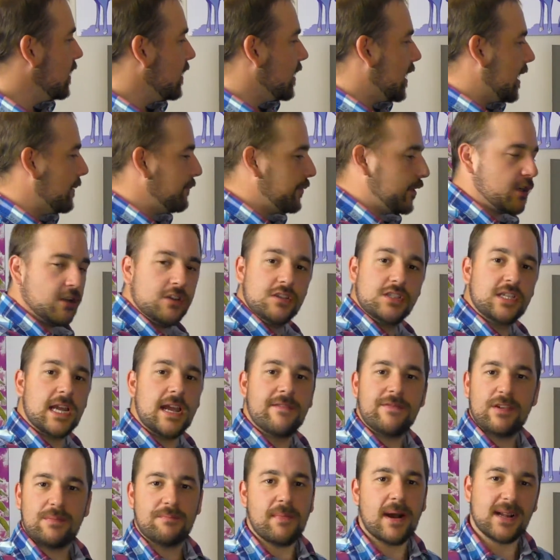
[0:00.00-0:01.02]
And because
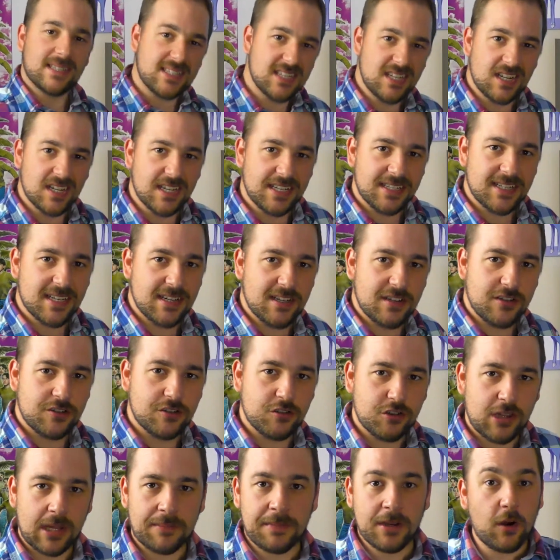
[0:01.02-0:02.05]
David Mattingly didn't
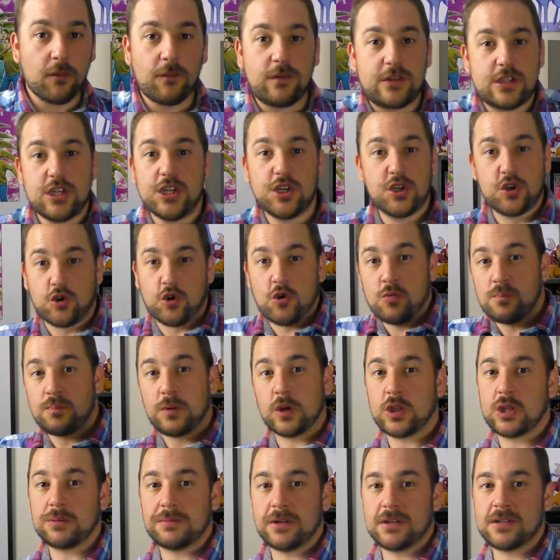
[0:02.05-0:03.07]
do them, he obviously couldn't
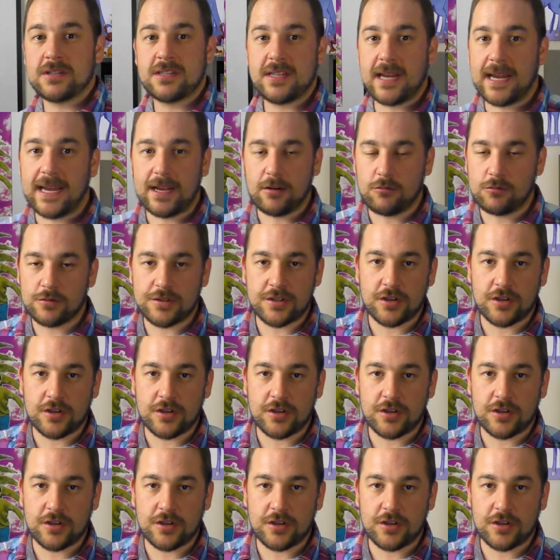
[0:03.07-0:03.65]
put them on sale.